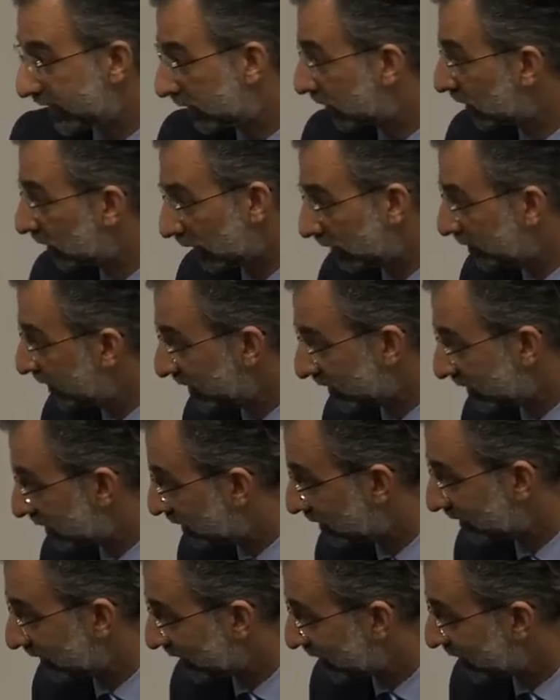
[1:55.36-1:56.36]
didn't come to this
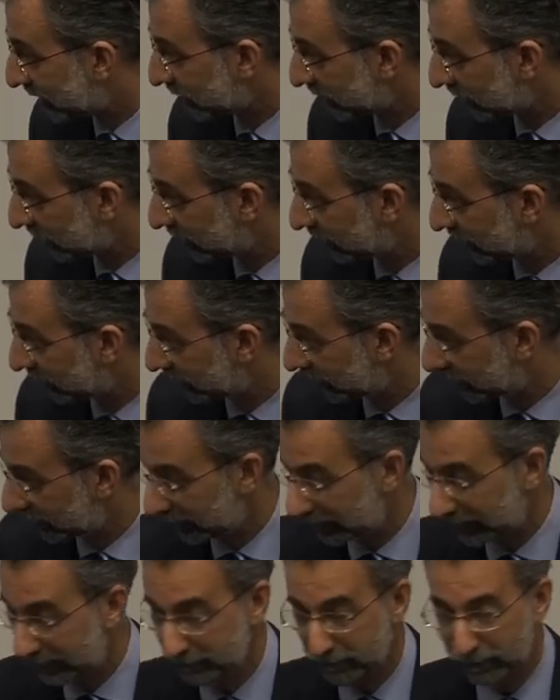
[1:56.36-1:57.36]
university.
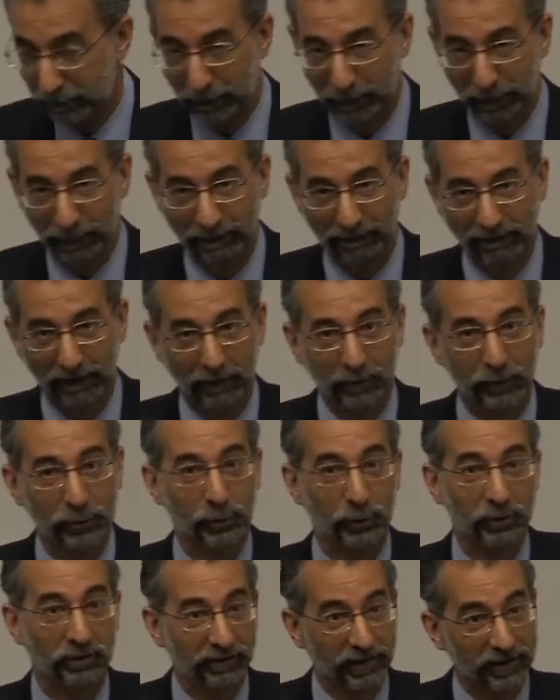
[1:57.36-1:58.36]
Um, I went
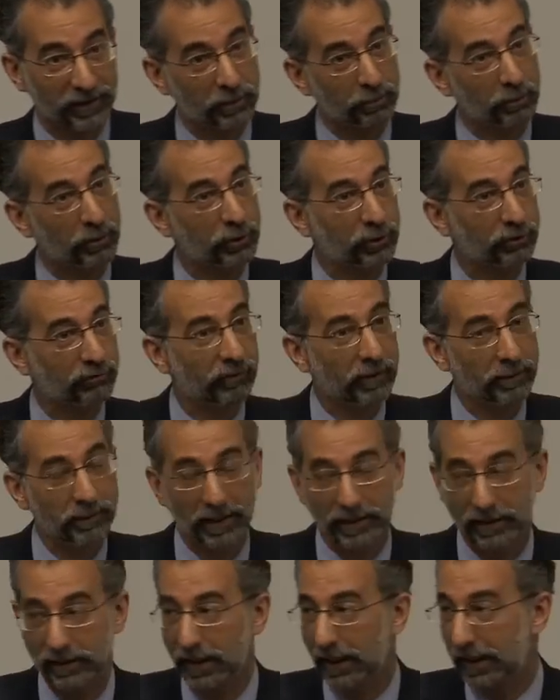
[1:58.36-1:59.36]
to a university which shall
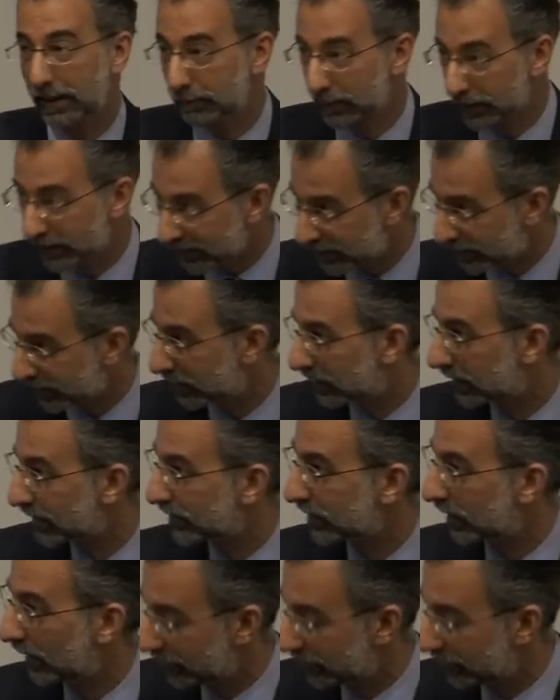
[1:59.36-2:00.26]
remain nameless in East